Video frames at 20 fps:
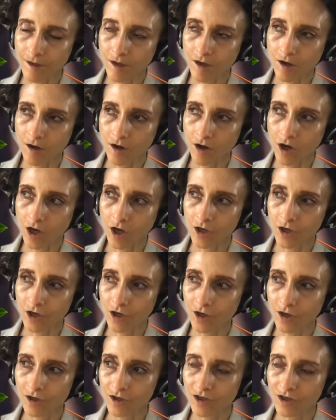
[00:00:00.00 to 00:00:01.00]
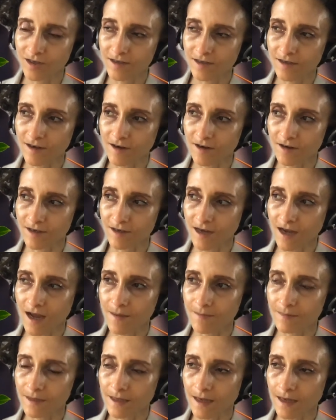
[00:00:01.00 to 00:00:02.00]
honor just our
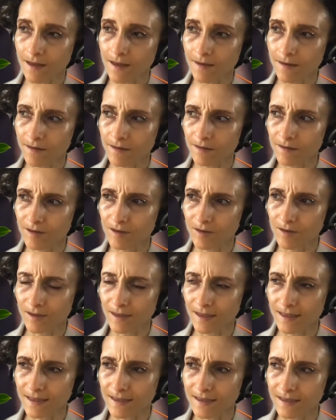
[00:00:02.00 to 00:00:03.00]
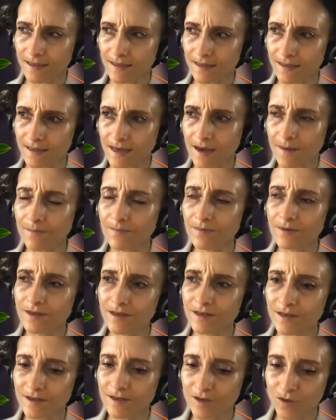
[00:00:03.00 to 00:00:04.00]
time together to at least
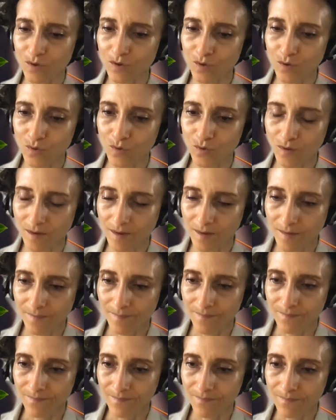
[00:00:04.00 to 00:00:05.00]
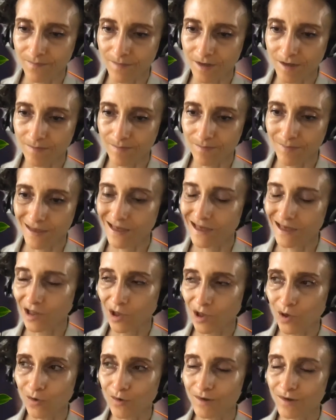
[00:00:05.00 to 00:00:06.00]
attempt to be
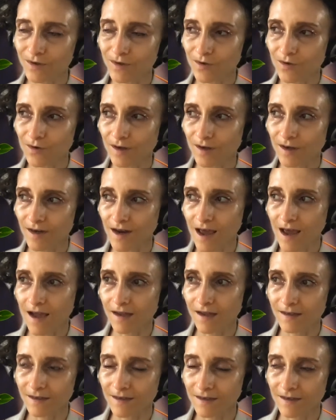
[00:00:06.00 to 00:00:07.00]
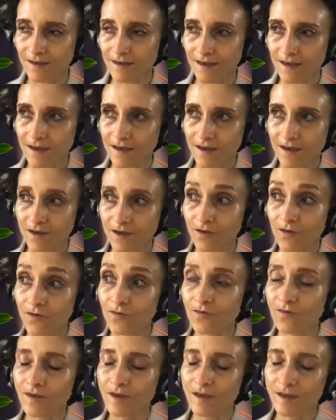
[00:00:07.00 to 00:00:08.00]
close or connect
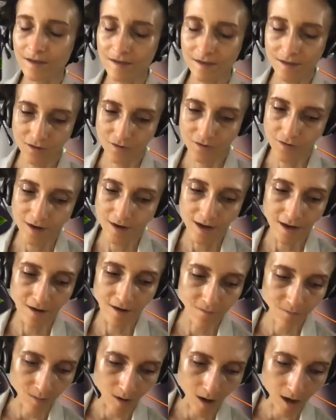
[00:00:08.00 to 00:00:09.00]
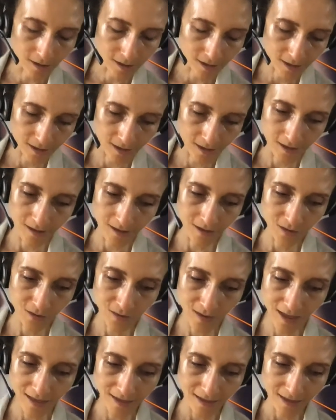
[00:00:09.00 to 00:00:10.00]
through these creative processes. So I
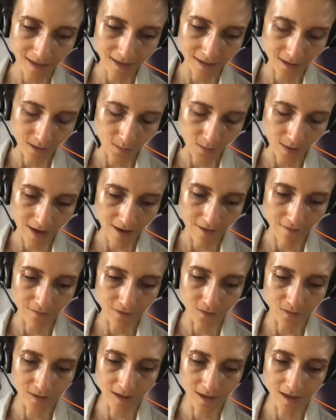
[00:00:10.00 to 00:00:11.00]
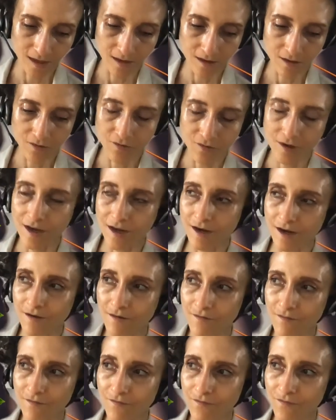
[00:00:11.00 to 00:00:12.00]
guess it's a way of using
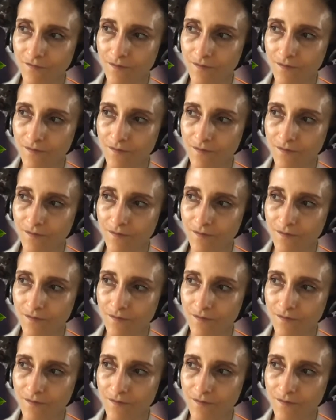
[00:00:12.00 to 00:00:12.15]
creative